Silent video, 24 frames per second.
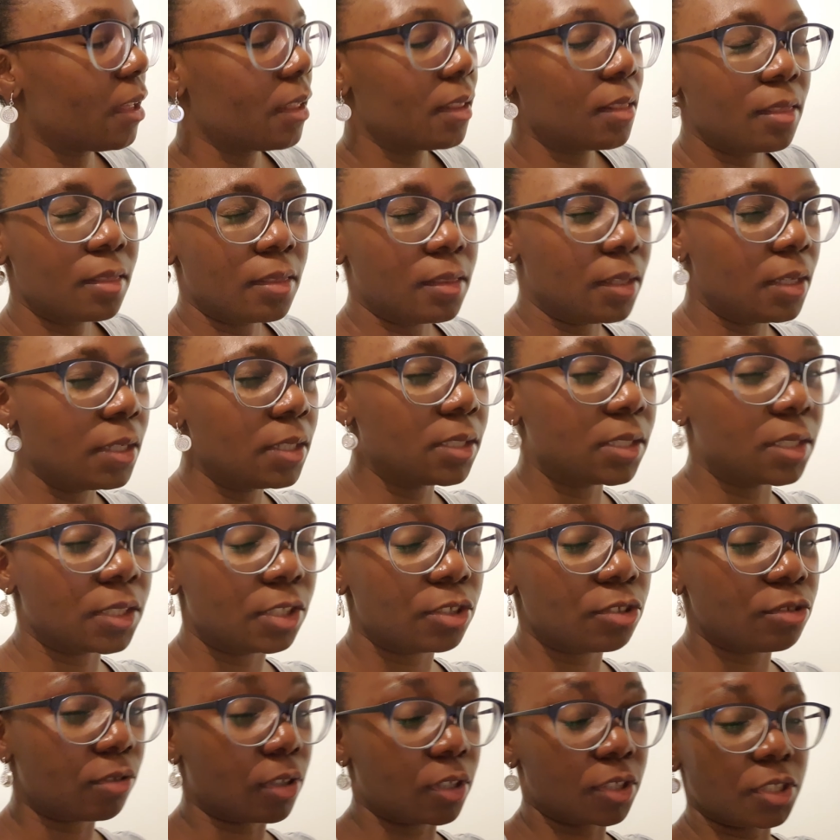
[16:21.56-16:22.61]
These
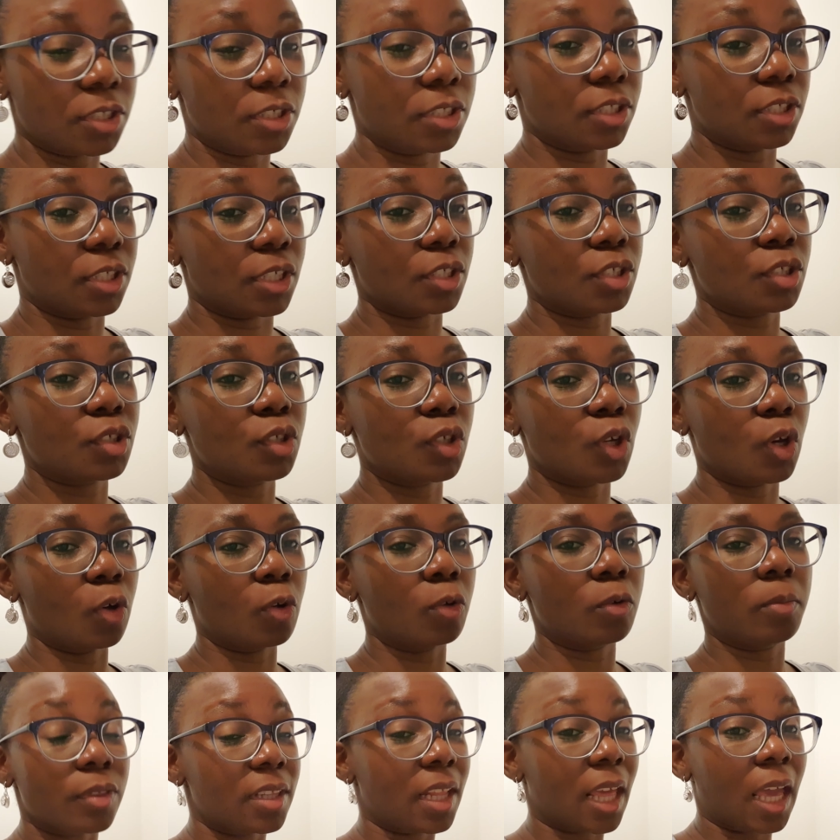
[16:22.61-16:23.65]
instructions are
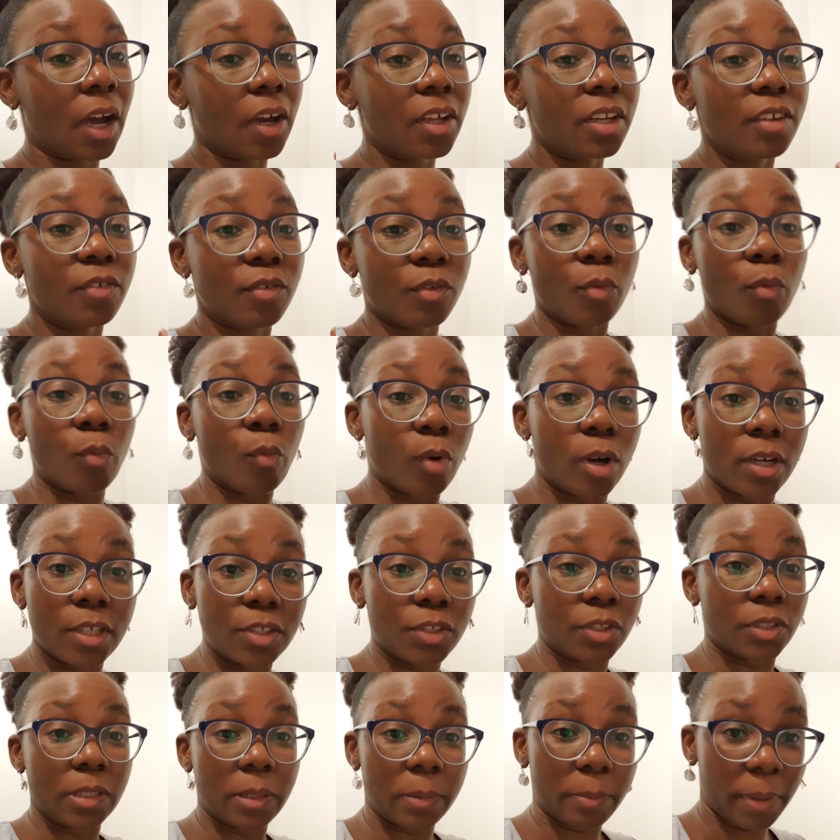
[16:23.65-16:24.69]
so, they aren't even
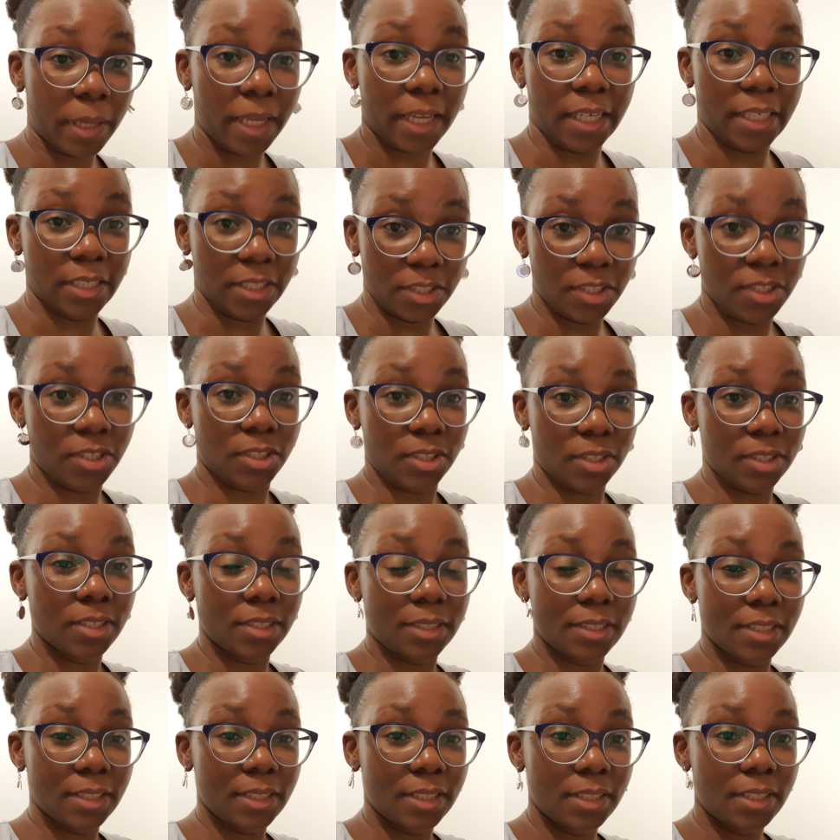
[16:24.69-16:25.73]
words on the page,
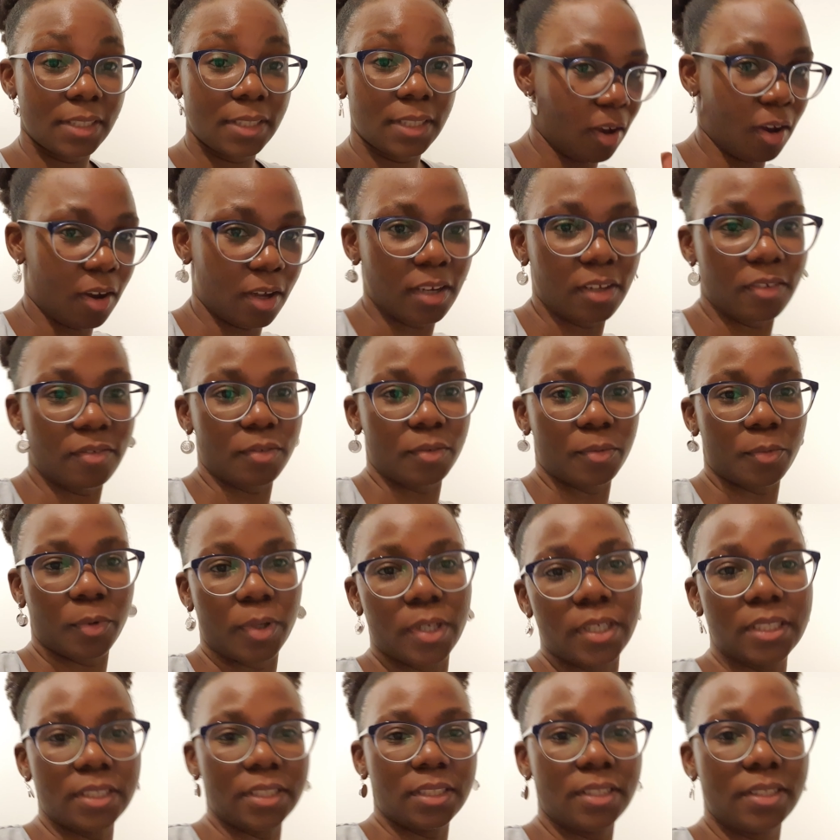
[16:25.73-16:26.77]
aren't even
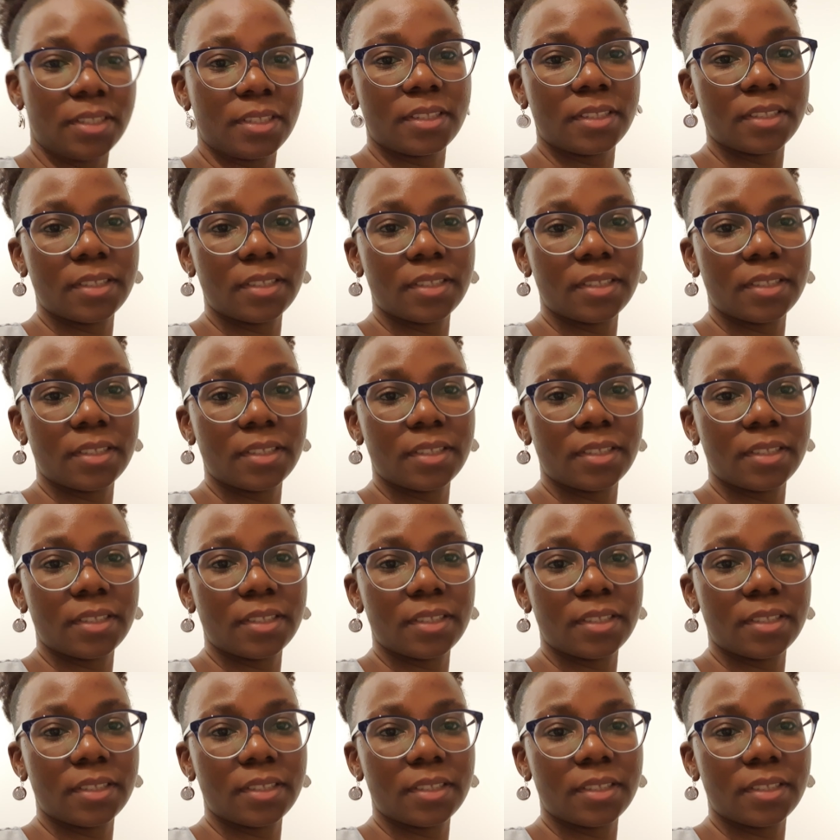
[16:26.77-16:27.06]
words.